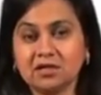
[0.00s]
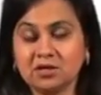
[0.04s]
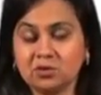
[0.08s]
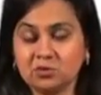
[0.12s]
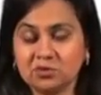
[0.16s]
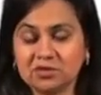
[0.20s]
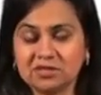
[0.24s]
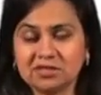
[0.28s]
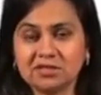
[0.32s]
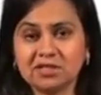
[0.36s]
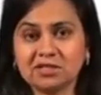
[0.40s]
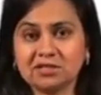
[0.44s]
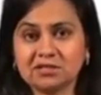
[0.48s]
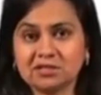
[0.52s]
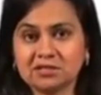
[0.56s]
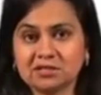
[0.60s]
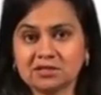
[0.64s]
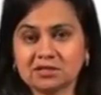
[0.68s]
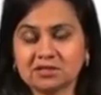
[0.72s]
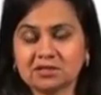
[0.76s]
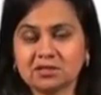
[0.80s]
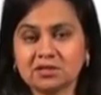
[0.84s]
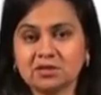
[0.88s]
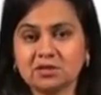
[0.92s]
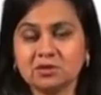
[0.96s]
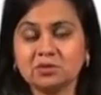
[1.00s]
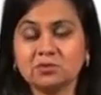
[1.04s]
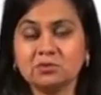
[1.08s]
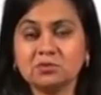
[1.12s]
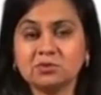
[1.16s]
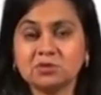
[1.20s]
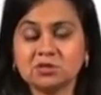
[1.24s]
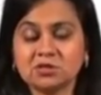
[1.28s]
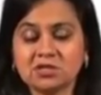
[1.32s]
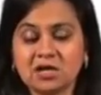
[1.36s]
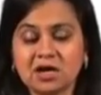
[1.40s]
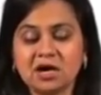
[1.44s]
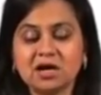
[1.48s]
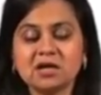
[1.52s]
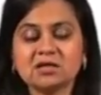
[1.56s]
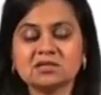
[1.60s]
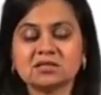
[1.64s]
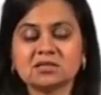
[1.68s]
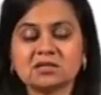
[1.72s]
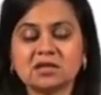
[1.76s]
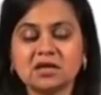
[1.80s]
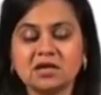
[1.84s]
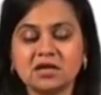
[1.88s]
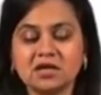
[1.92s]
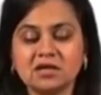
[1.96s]
Linguistics, whose
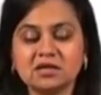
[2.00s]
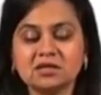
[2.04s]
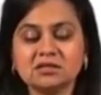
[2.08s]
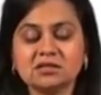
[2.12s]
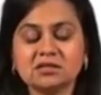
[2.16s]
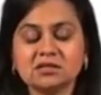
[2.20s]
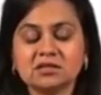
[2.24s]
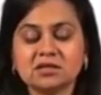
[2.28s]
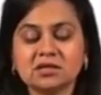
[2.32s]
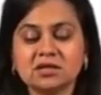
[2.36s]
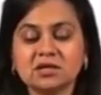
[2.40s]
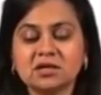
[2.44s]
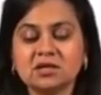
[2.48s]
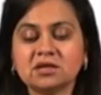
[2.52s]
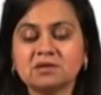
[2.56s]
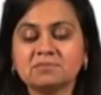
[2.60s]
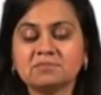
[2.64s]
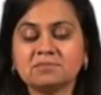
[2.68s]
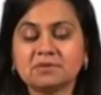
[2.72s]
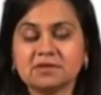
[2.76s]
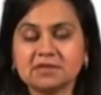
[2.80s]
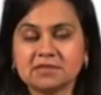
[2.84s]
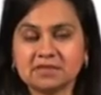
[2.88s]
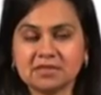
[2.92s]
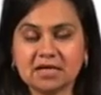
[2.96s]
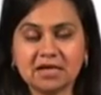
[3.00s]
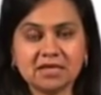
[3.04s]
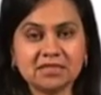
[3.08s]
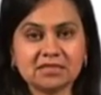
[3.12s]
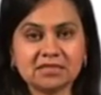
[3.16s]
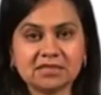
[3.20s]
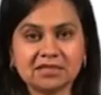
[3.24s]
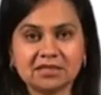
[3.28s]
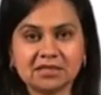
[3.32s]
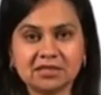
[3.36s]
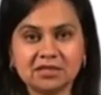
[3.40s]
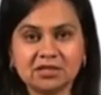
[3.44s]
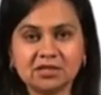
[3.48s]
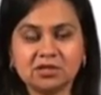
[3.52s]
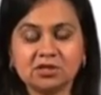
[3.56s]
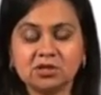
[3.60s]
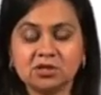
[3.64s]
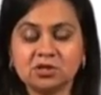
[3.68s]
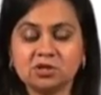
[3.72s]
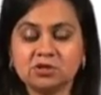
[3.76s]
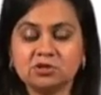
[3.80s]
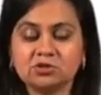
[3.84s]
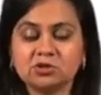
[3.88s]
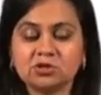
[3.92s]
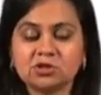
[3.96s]
task is precisely
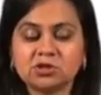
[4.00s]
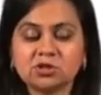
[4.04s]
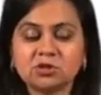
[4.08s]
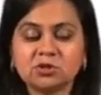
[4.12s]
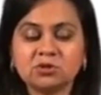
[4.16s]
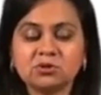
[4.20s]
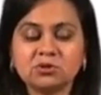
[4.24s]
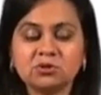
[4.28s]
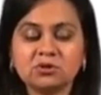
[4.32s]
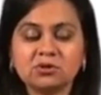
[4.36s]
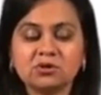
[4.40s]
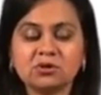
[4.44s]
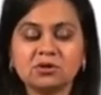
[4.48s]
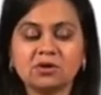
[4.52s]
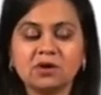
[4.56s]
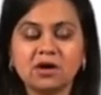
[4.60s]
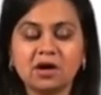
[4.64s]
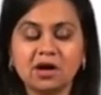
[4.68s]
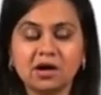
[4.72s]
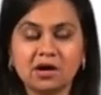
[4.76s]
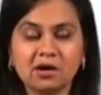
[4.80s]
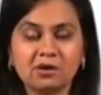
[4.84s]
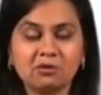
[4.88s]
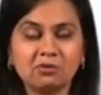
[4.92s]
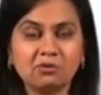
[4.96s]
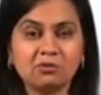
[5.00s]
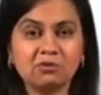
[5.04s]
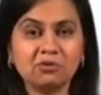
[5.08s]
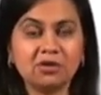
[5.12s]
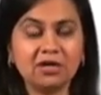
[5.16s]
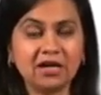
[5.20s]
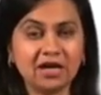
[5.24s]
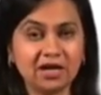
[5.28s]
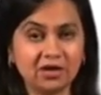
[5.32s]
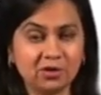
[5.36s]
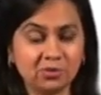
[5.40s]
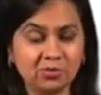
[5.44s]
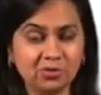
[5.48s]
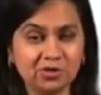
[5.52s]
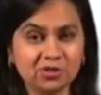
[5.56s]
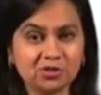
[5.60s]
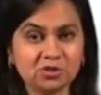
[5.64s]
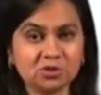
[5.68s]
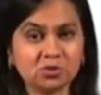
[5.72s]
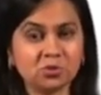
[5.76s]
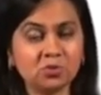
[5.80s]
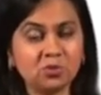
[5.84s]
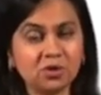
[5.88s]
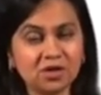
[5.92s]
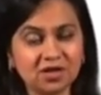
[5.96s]
to show how
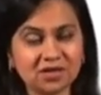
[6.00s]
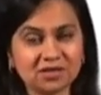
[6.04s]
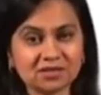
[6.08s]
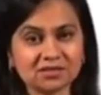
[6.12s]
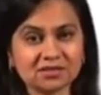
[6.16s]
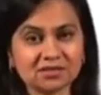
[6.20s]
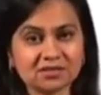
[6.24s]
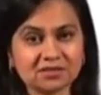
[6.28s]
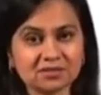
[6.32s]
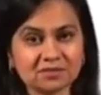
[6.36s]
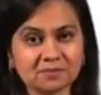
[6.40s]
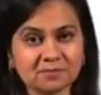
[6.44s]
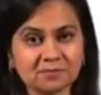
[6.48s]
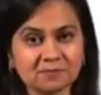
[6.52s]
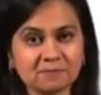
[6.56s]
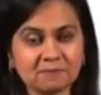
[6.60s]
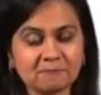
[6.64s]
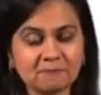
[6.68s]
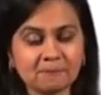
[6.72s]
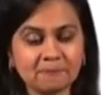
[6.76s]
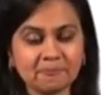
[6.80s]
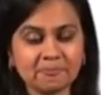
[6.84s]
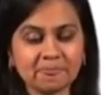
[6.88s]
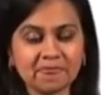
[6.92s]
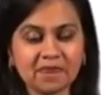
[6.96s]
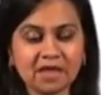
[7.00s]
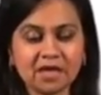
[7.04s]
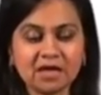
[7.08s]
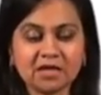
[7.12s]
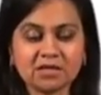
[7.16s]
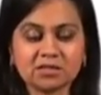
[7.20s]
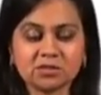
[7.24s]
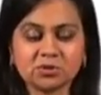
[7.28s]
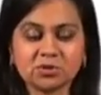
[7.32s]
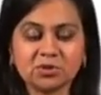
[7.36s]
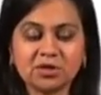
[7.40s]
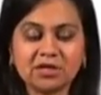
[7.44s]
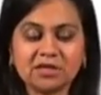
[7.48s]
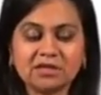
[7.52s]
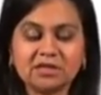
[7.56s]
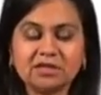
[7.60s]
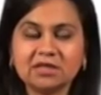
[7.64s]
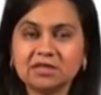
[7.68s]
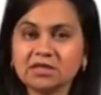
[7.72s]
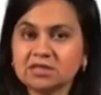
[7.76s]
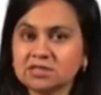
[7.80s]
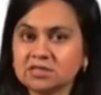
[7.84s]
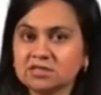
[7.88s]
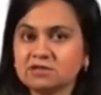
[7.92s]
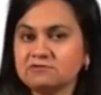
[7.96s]
language works. So in
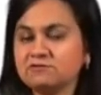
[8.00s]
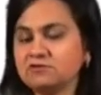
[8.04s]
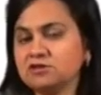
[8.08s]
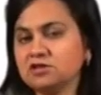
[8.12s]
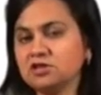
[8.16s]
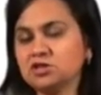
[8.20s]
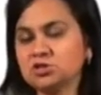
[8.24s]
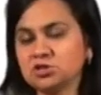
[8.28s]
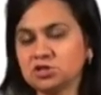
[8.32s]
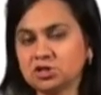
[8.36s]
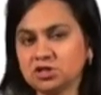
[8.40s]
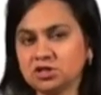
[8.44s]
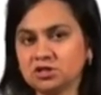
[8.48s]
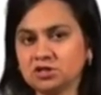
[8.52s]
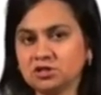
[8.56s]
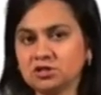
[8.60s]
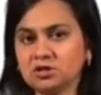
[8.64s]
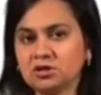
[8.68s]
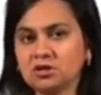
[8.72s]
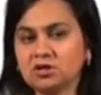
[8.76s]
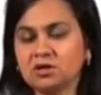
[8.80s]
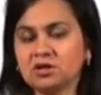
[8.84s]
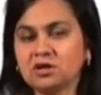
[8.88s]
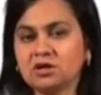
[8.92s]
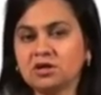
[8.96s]
this definition